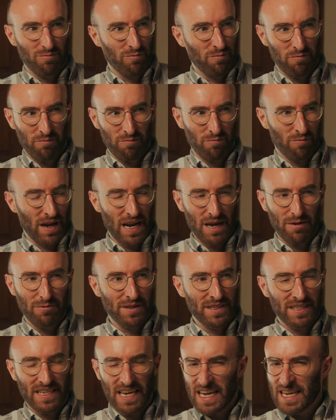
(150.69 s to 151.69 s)
when I
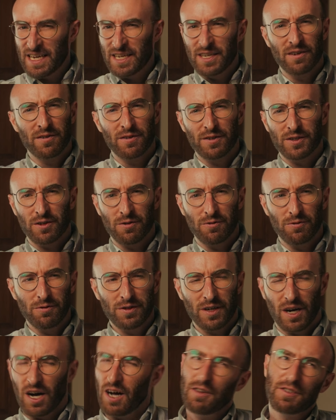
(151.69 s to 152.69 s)
was 8 years
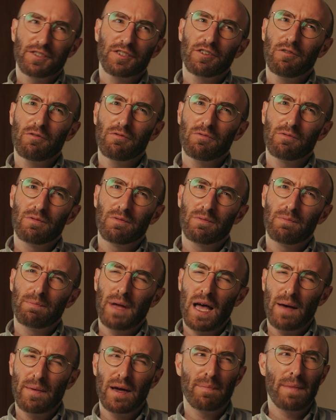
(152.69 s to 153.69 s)
old. Also,
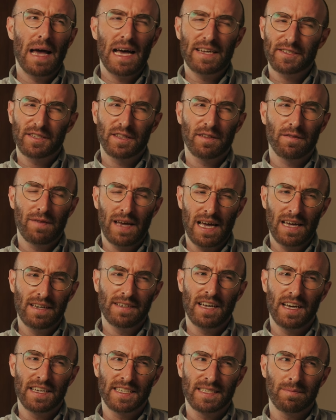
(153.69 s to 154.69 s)
Batman Mask of the
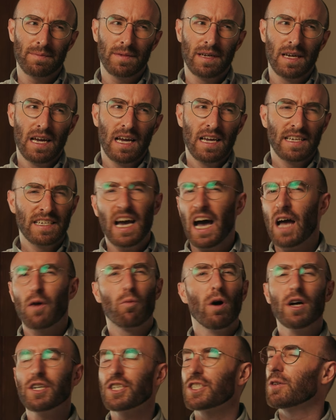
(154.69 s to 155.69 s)
Phantasm. Yeah, I
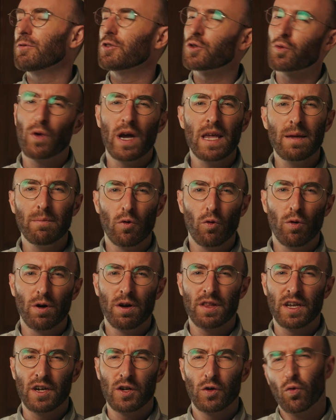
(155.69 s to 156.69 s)
watched those way more
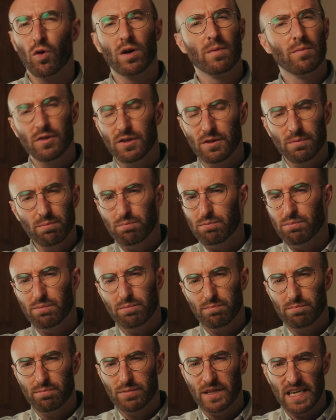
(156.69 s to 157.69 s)
than normal
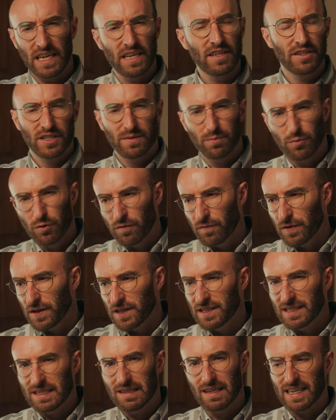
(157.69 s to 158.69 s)
kids
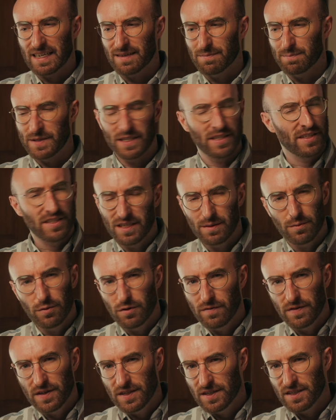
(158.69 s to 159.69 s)
movies, like Disney
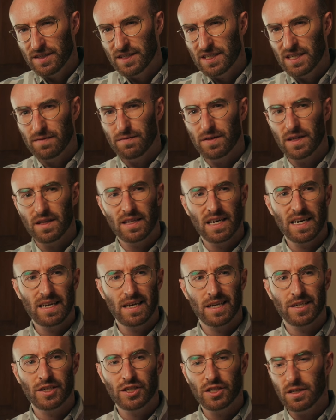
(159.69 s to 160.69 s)
movies and stuff like that.
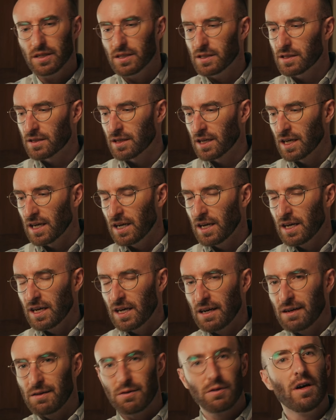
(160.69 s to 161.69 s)
I just
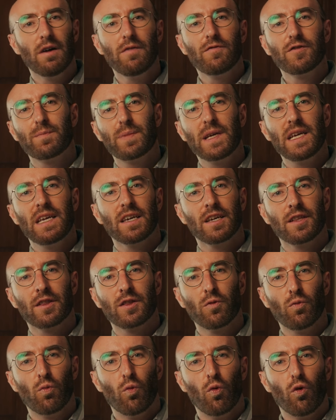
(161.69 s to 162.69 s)
loved being in
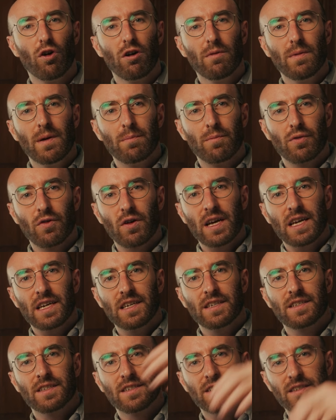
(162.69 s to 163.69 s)
the warm
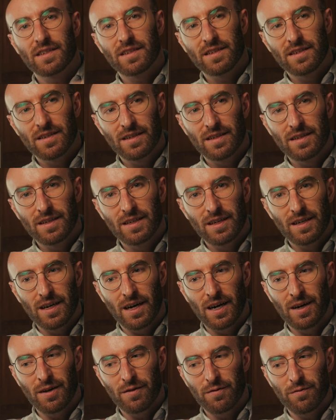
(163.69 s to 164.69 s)
embrace
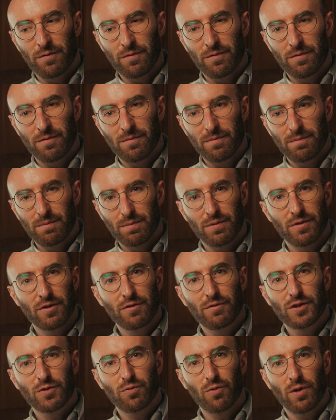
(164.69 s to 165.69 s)
of
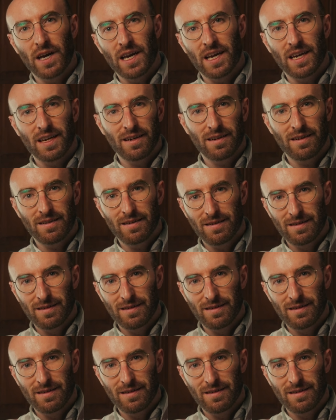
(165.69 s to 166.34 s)
Bruce Wayne